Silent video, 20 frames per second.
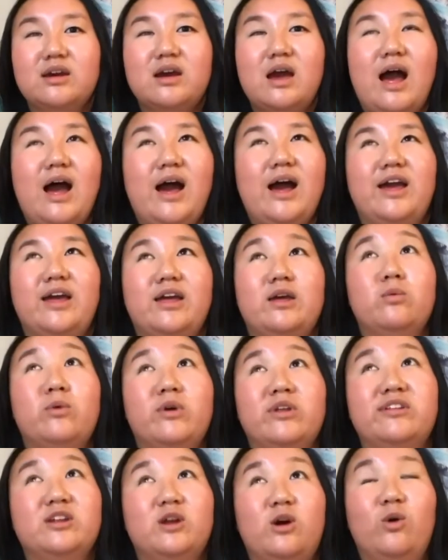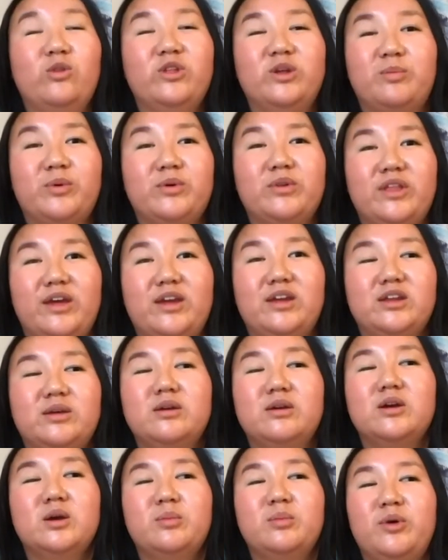I was the only like
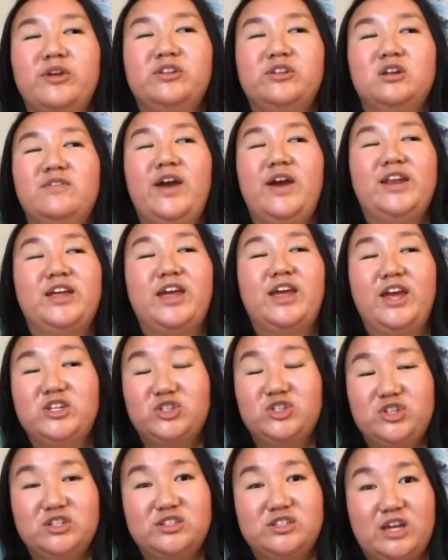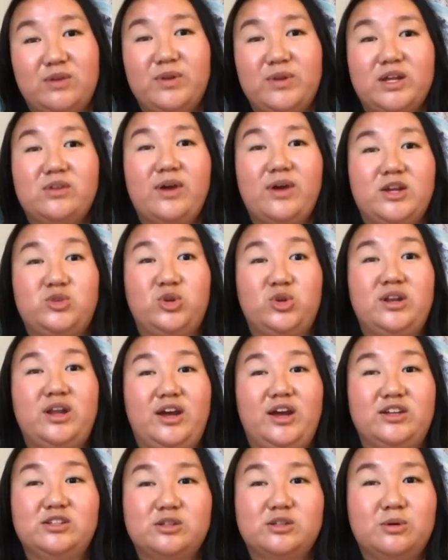person of any Asian descent when I graduated high
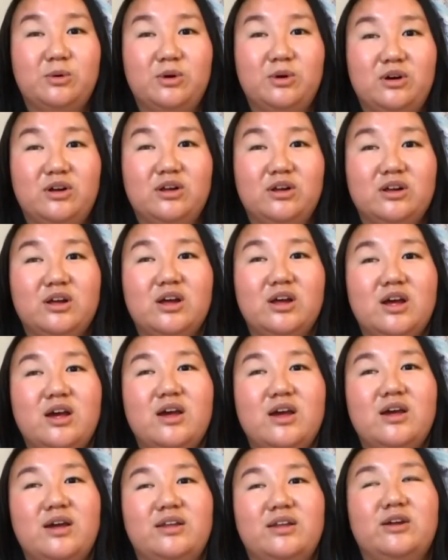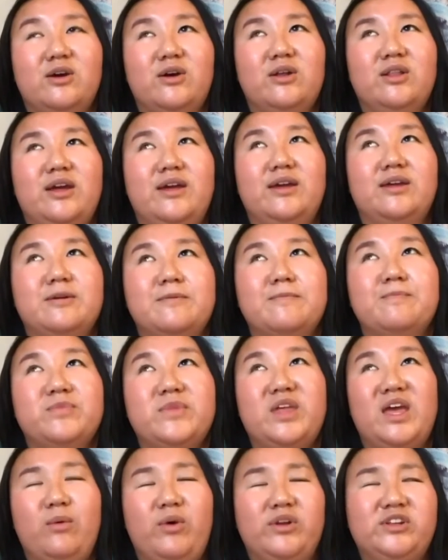school. So like
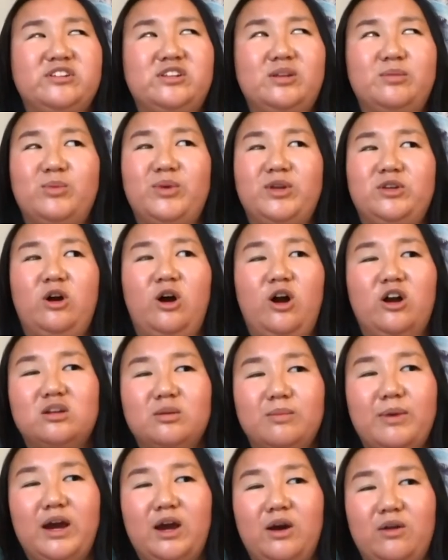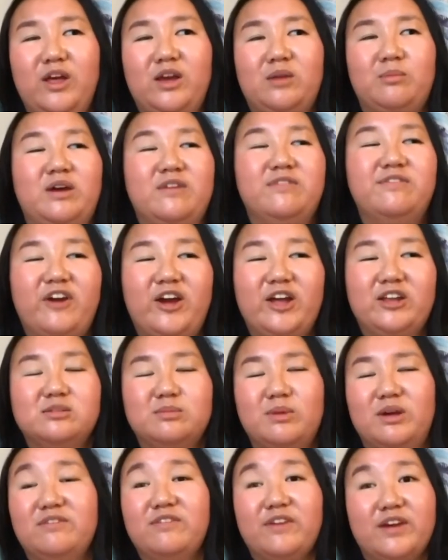it wasn't something we talked about, like my friends,
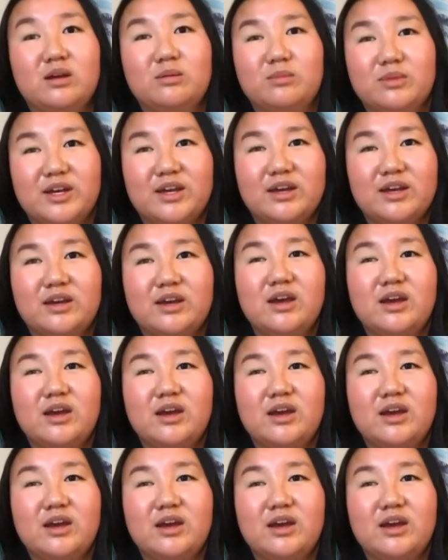my family.